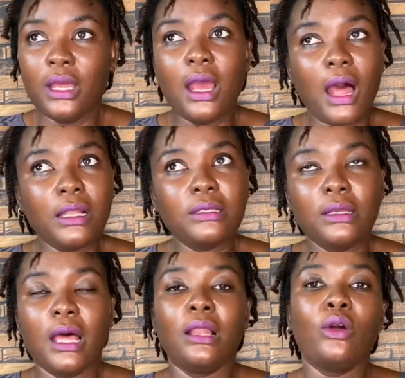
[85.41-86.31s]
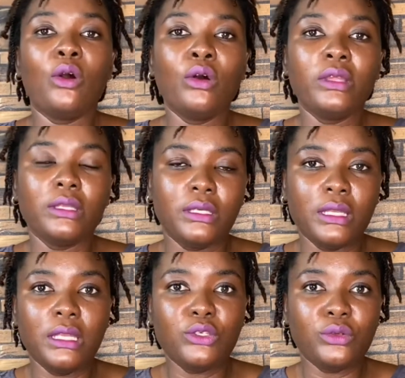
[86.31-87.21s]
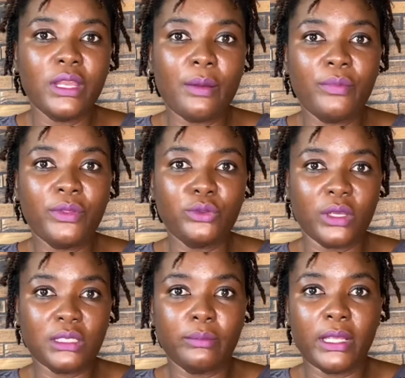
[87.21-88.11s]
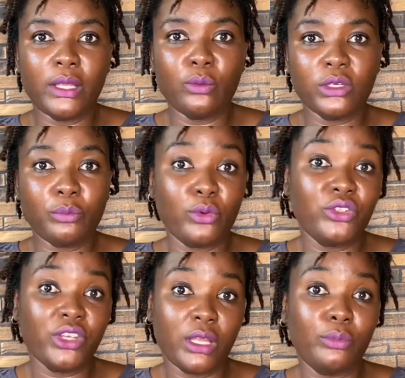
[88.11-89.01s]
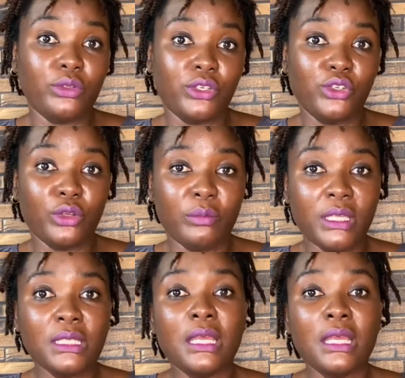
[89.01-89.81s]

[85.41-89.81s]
I'll go into depth to explain what posture and position means,